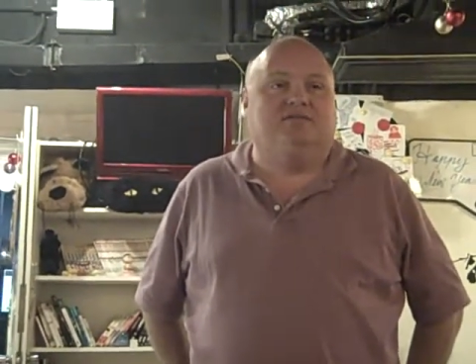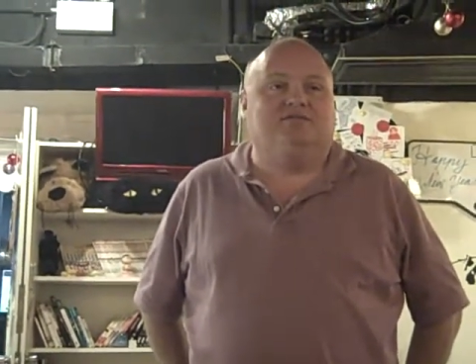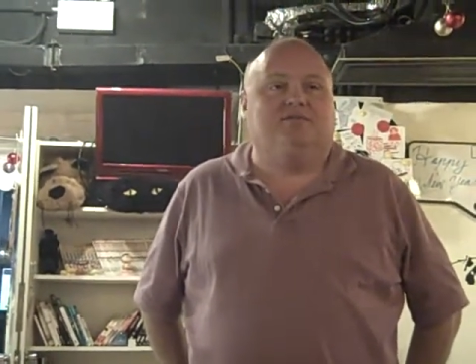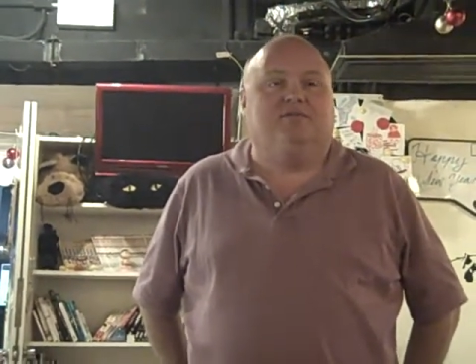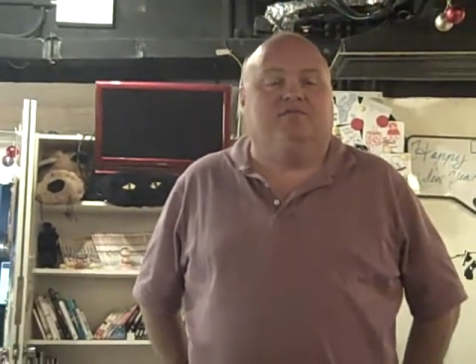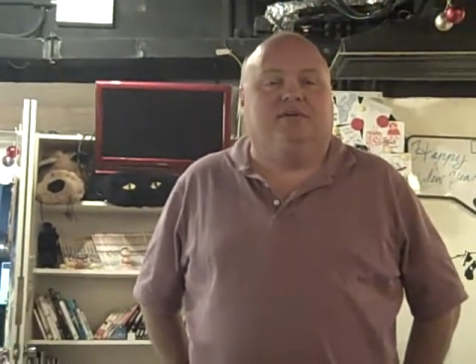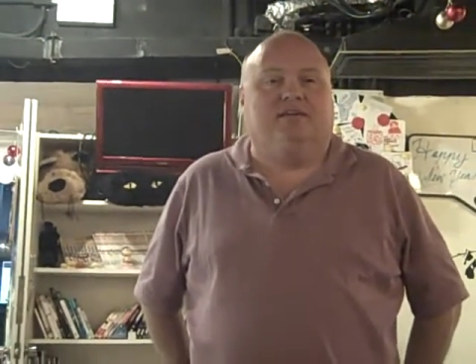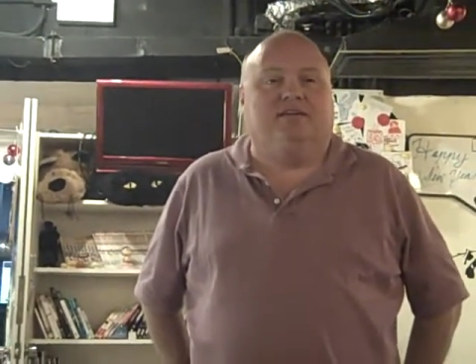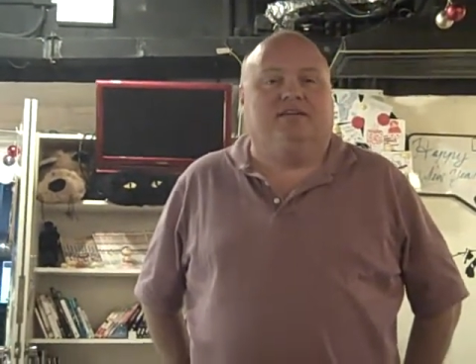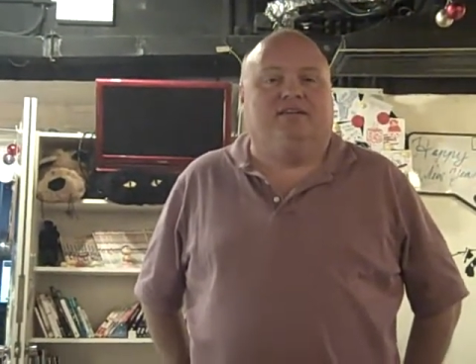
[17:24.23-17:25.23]
so that we
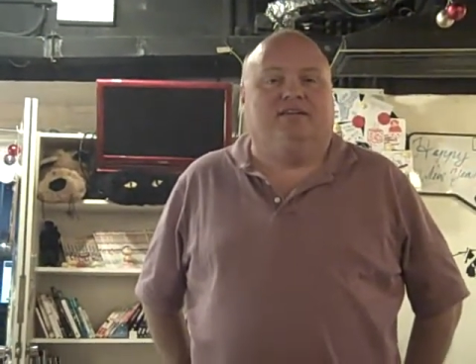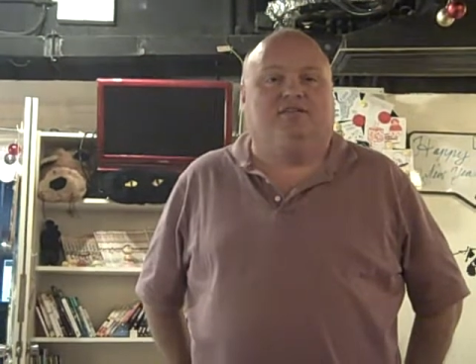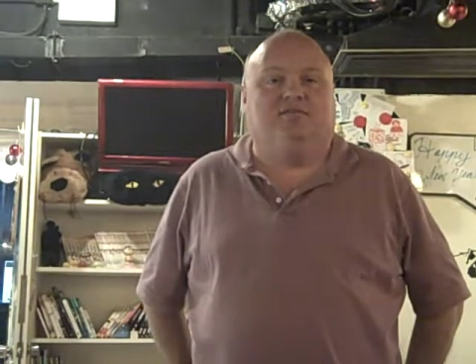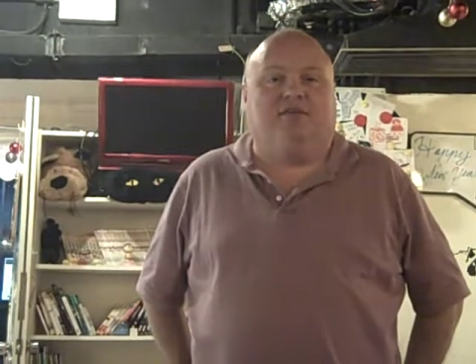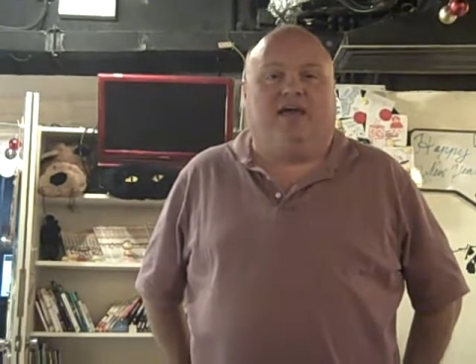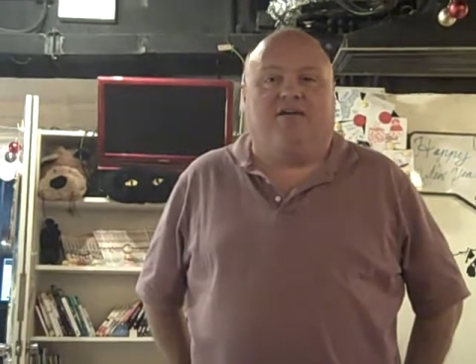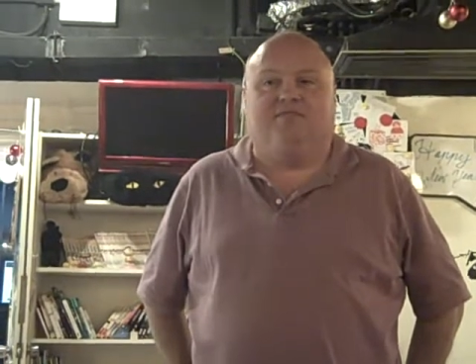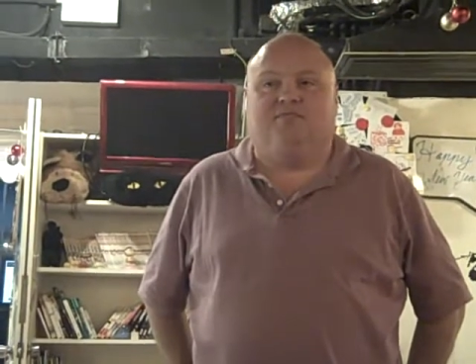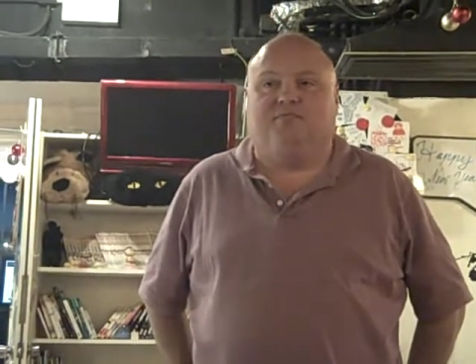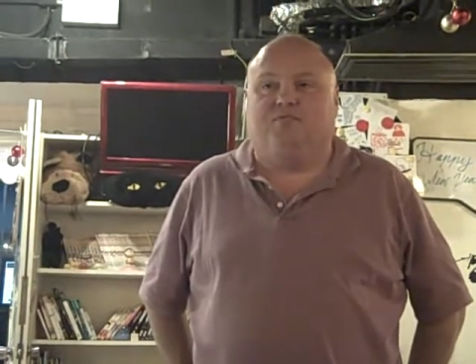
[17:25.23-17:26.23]
can continue to have
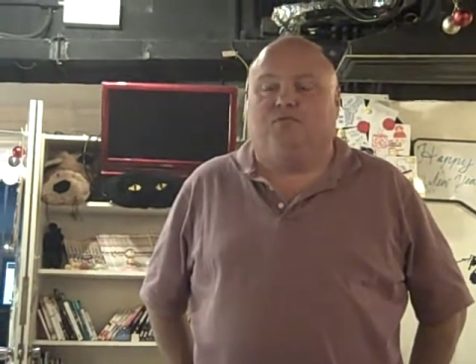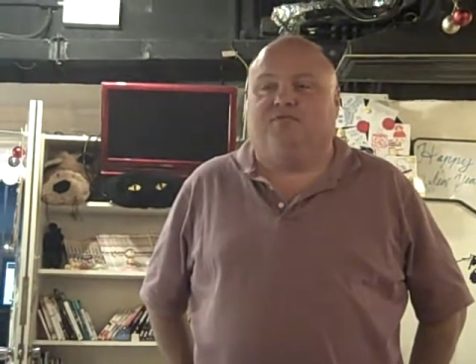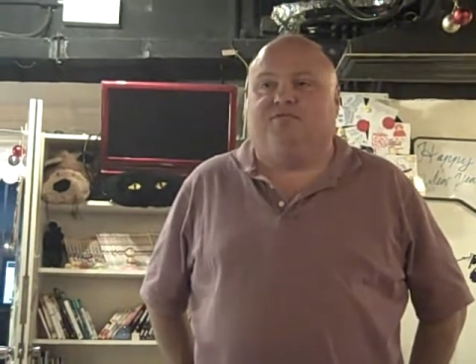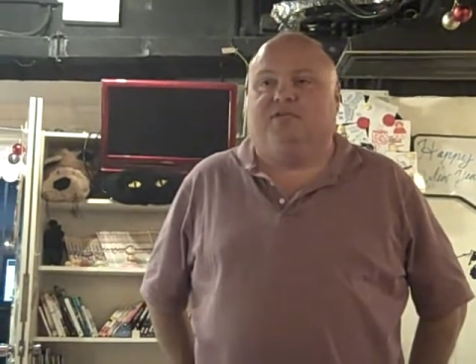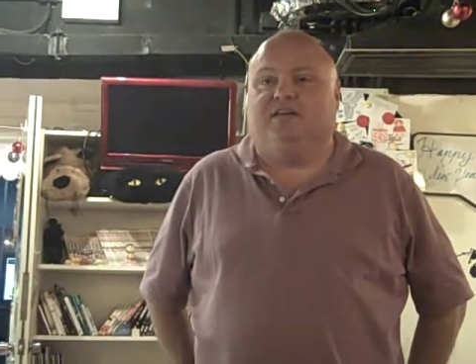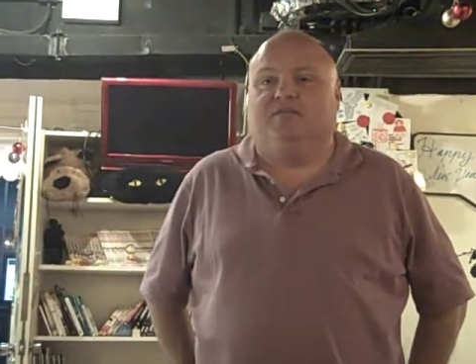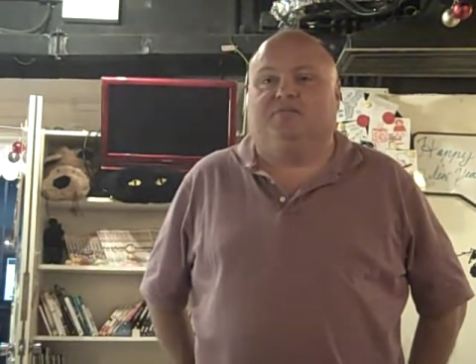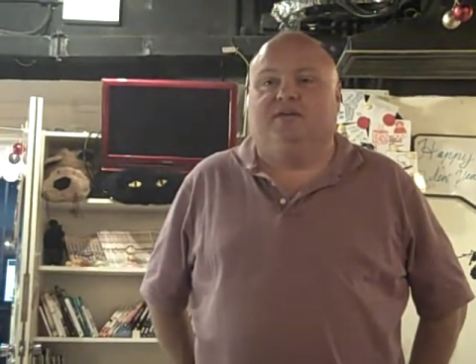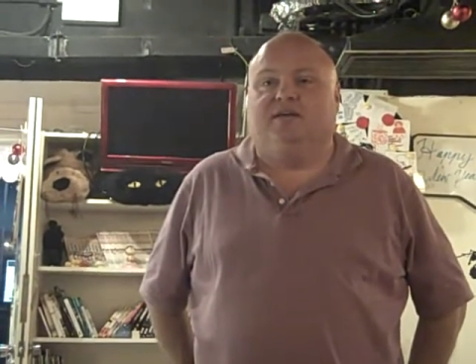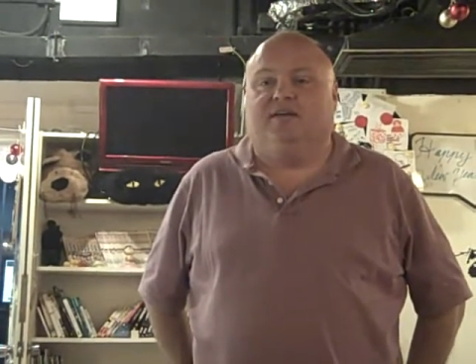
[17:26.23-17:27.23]
more freedom
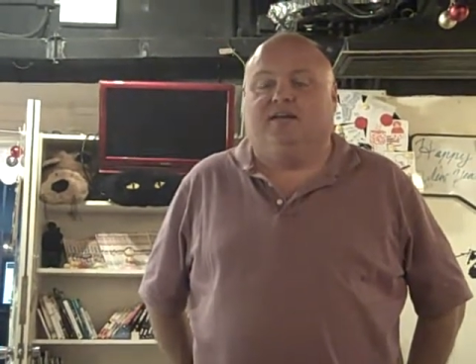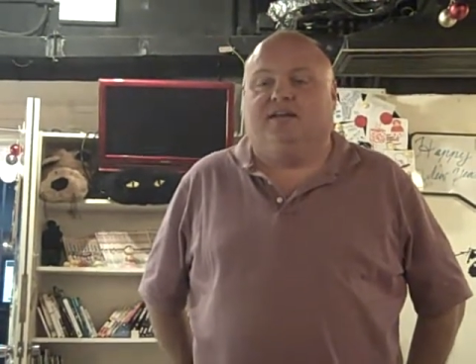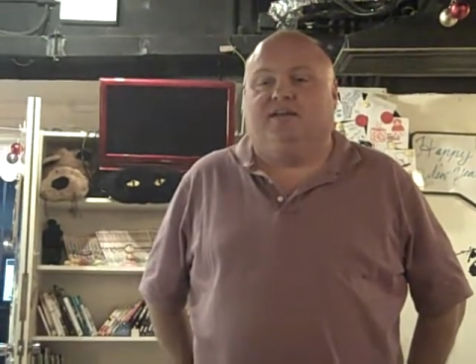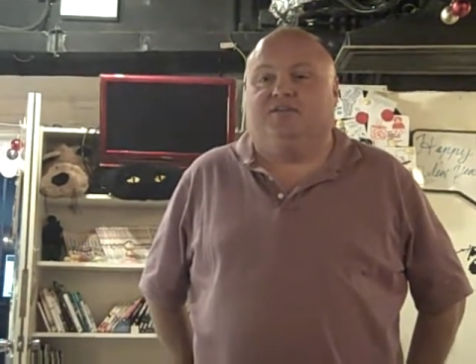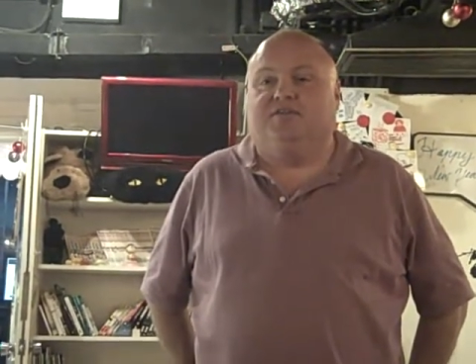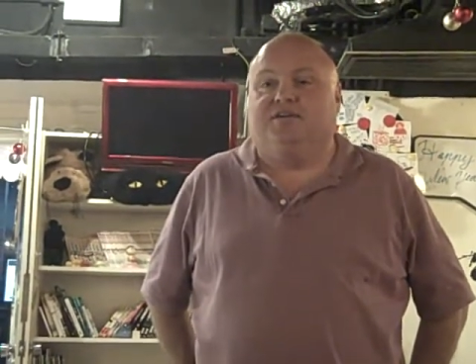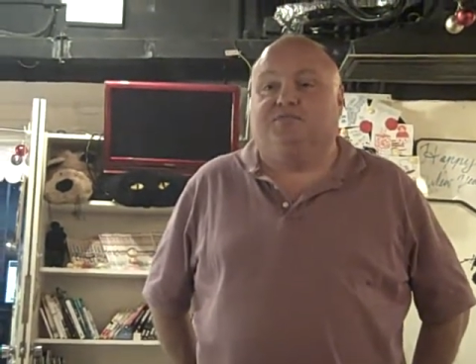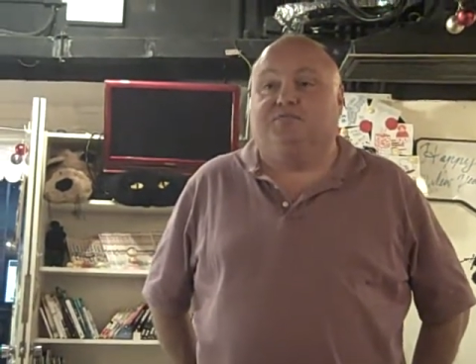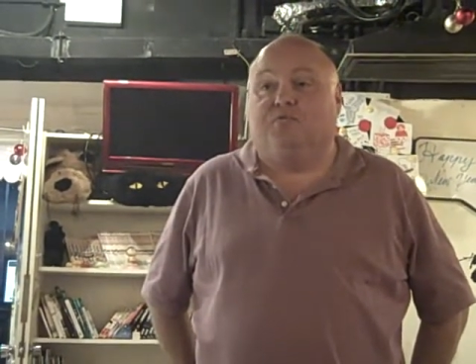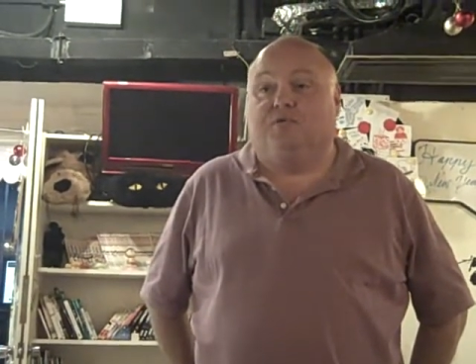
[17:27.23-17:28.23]
and encourage
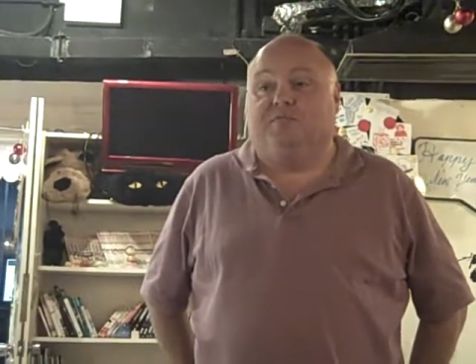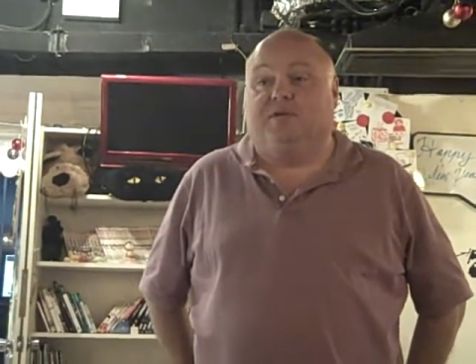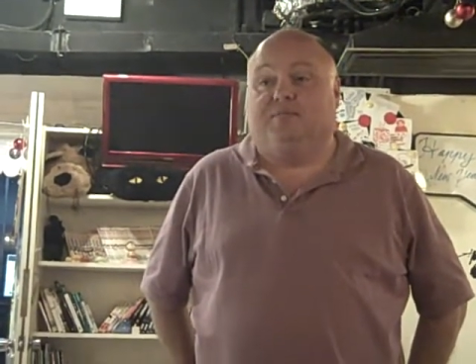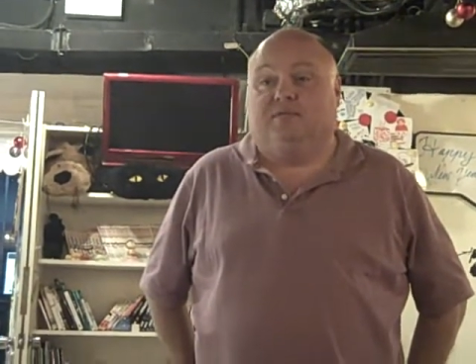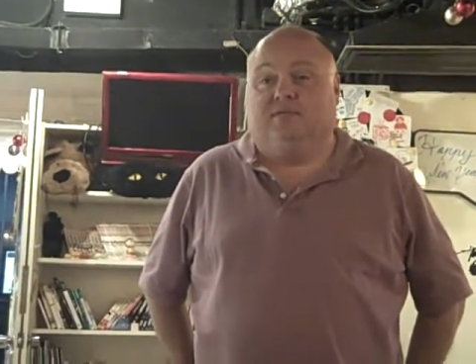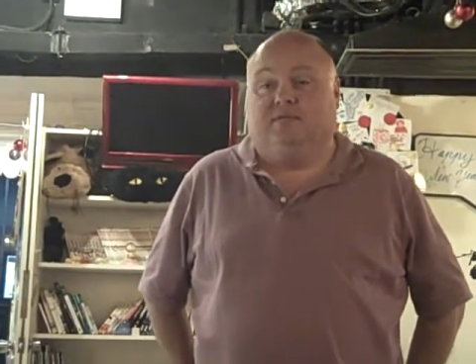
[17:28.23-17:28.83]
more people.